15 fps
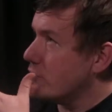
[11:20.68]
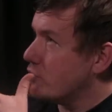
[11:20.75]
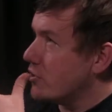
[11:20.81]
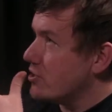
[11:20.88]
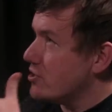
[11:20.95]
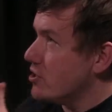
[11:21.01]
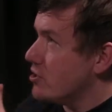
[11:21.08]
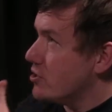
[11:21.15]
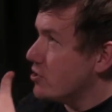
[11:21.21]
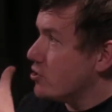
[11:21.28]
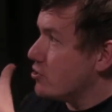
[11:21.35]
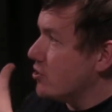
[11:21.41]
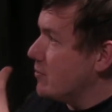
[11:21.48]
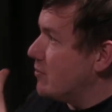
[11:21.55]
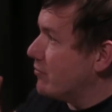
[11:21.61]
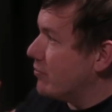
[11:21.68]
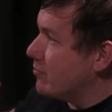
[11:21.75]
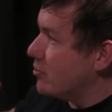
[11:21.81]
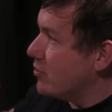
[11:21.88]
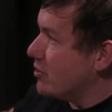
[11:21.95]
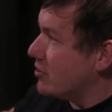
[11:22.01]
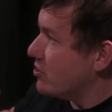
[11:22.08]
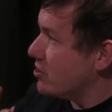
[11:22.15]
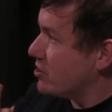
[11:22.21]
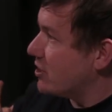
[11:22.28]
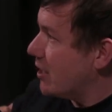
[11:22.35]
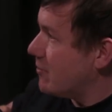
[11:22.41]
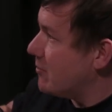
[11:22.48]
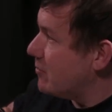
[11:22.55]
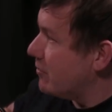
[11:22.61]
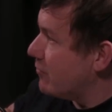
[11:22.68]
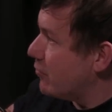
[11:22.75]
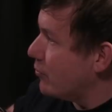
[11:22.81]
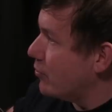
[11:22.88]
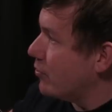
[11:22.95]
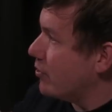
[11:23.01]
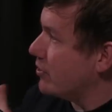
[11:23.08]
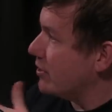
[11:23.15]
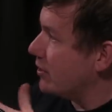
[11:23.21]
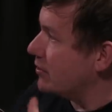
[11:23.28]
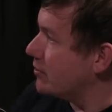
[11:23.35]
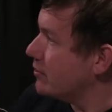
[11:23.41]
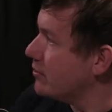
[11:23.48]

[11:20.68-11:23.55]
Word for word: you've transitioned to streaming from doing just gaming before more. I, ju- then... I